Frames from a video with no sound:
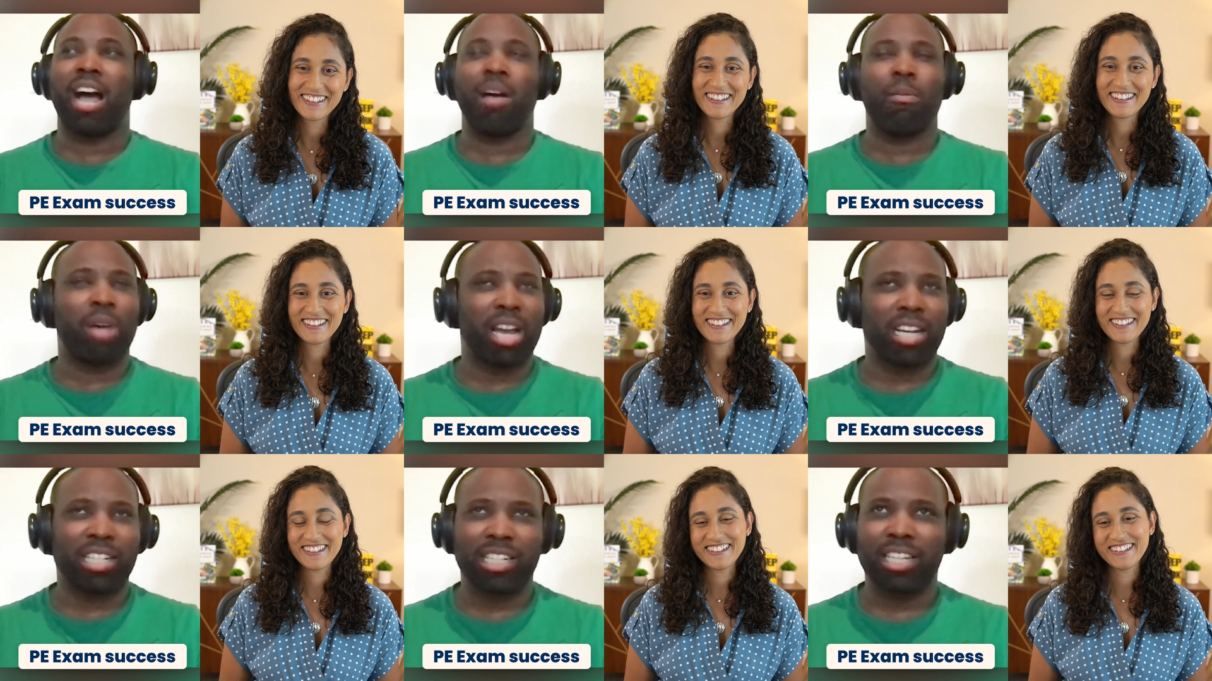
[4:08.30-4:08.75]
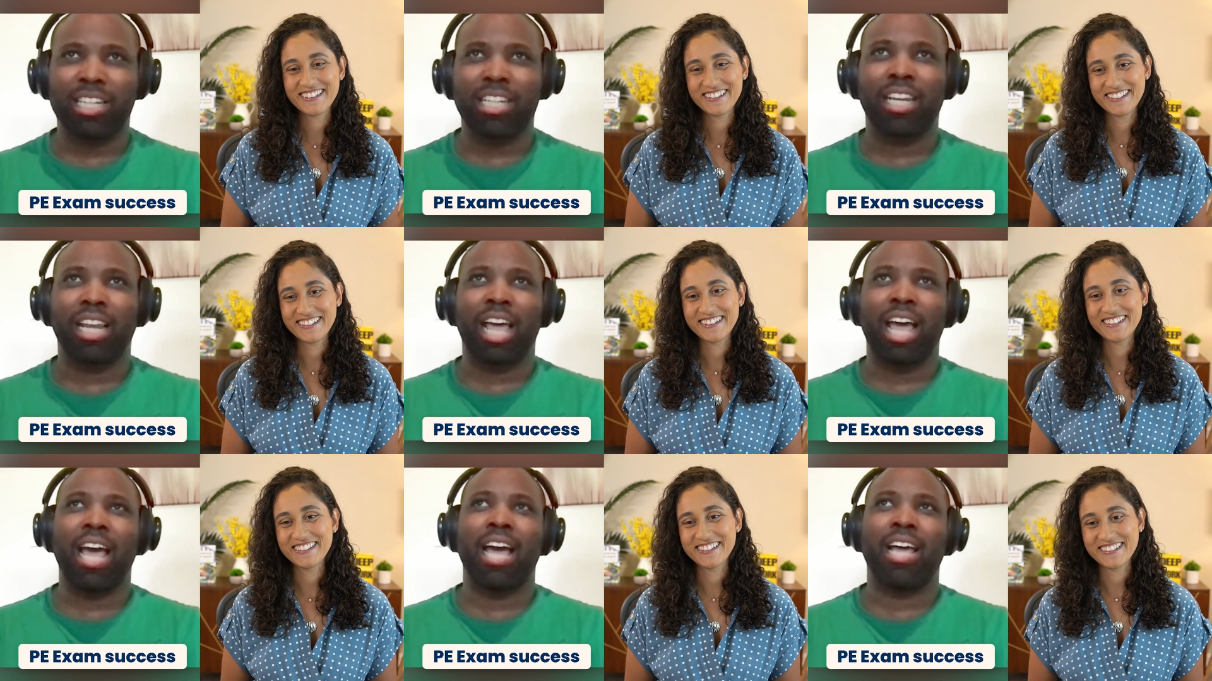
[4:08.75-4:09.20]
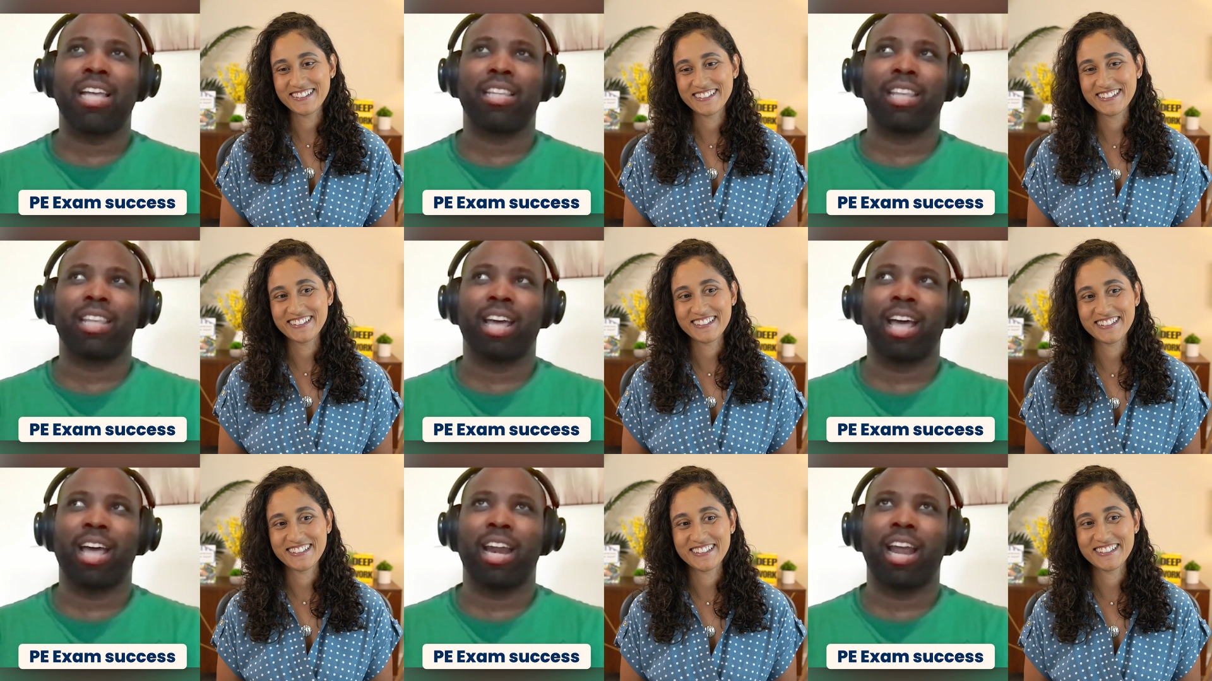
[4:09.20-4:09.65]
Speaker 1: I'm actually glad
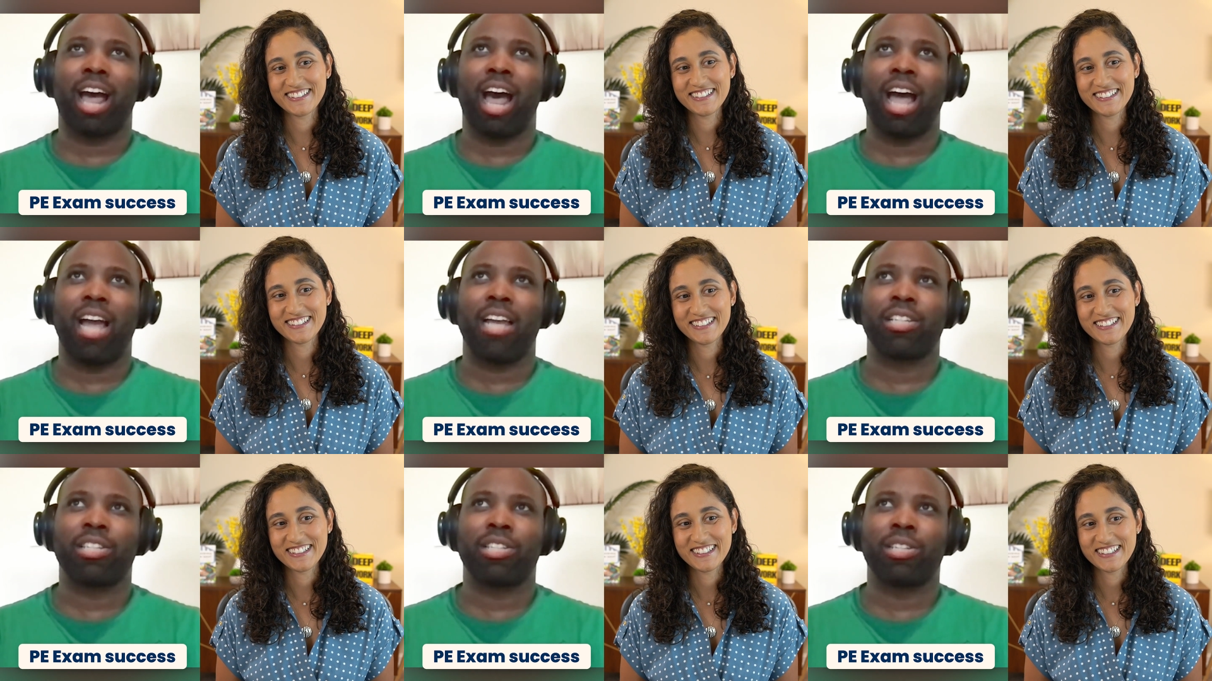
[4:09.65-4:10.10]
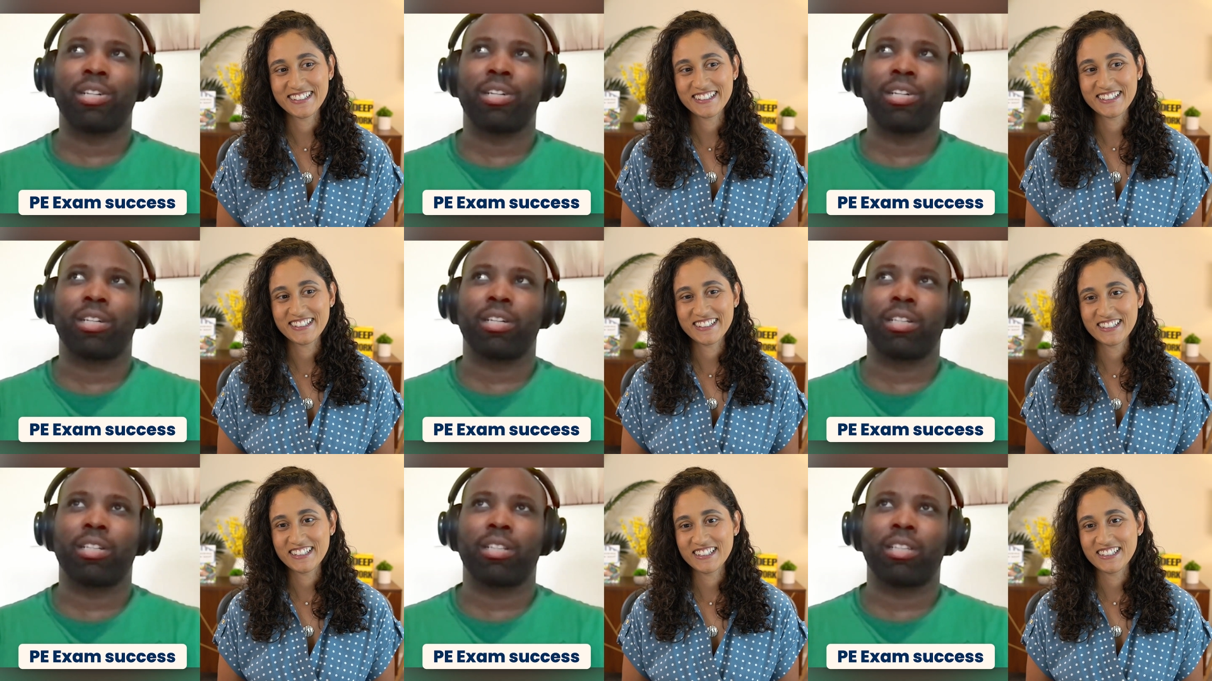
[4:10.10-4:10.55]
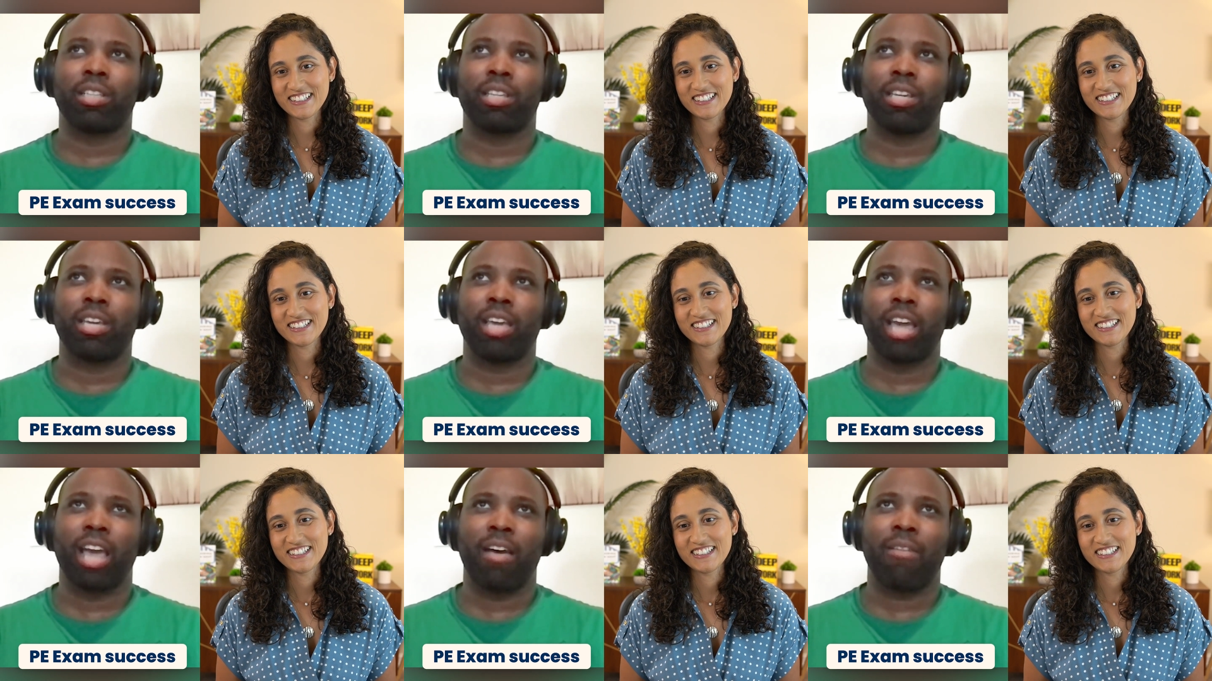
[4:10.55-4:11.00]
that I took
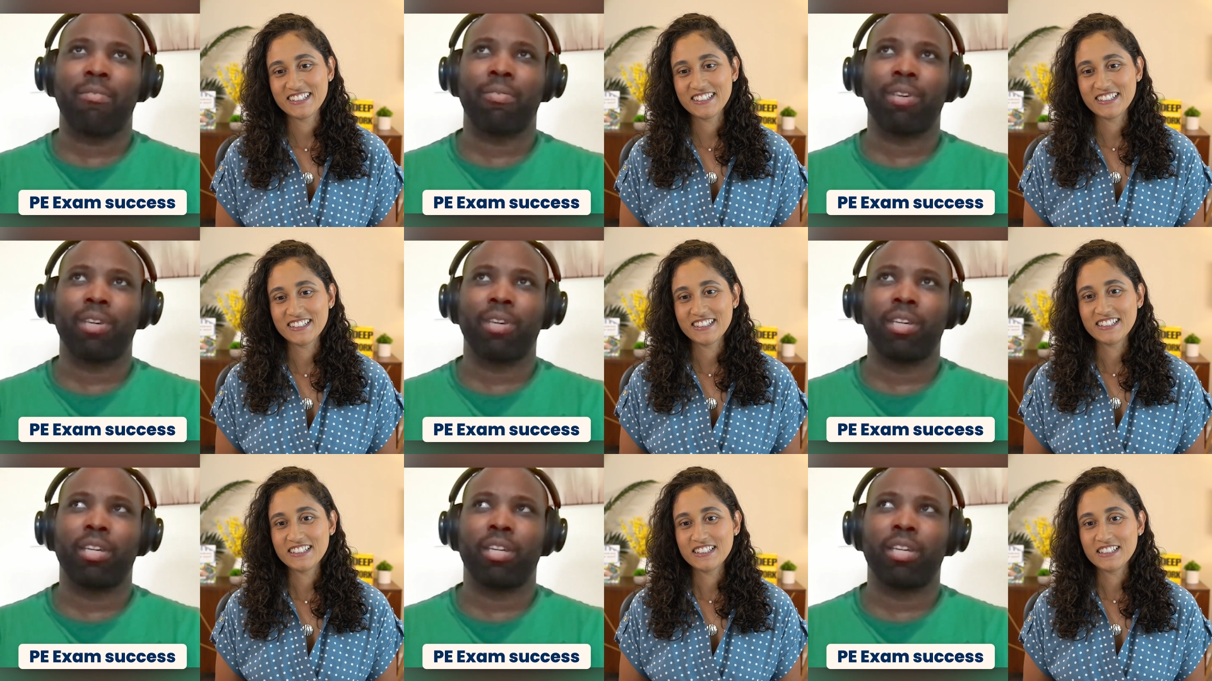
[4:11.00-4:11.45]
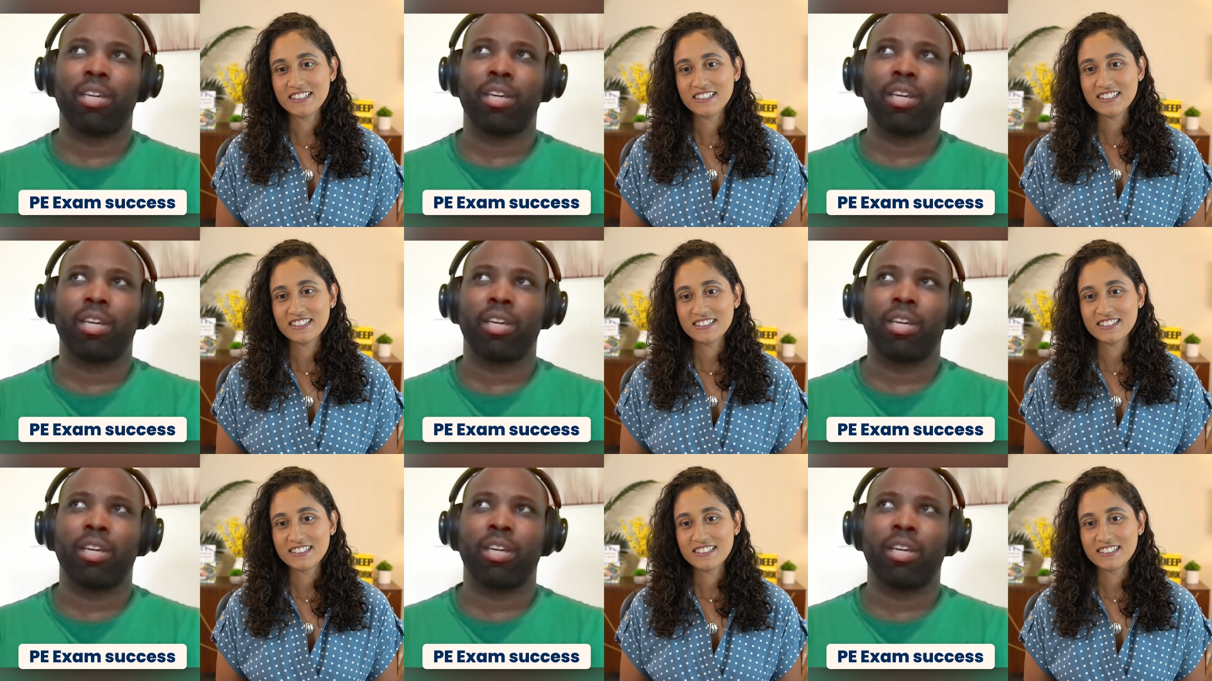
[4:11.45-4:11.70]
the FE